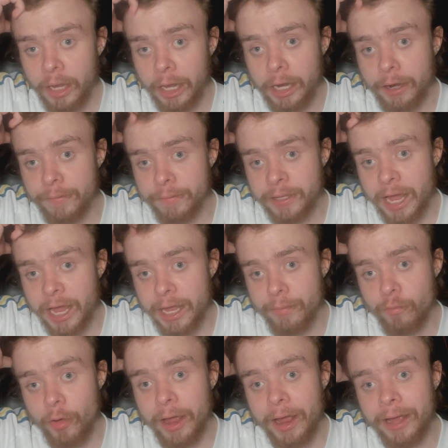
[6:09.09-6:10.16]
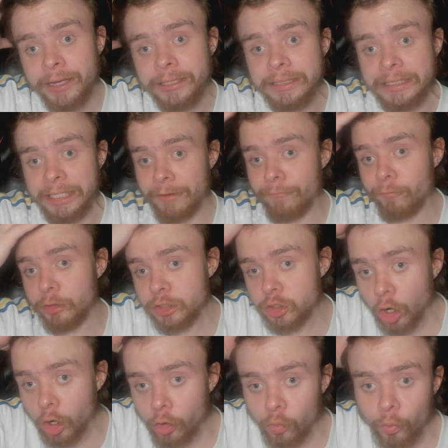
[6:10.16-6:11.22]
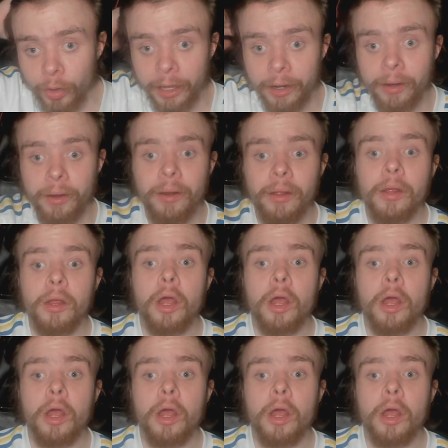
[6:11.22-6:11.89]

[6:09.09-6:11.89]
in a game where if we don't win,